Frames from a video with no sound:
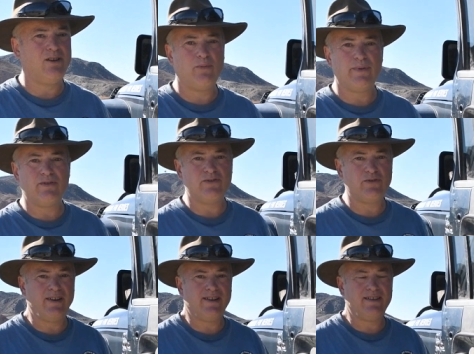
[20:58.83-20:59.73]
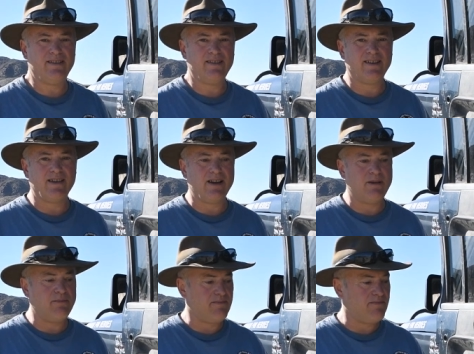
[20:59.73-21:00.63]
I hope you enjoyed it.
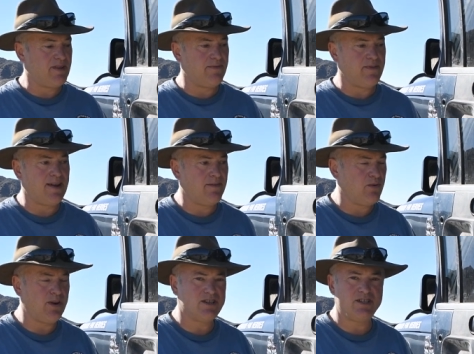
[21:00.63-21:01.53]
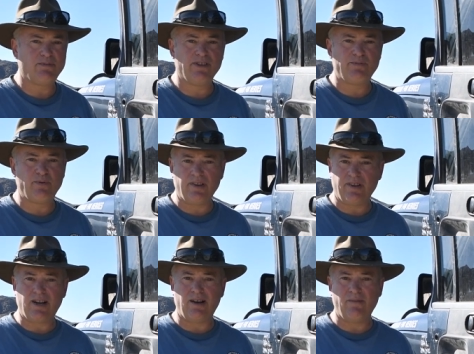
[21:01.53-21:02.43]
Um, if you have any questions, please put it in
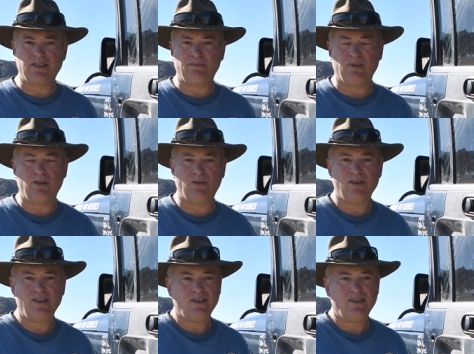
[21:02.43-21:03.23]
the comments below.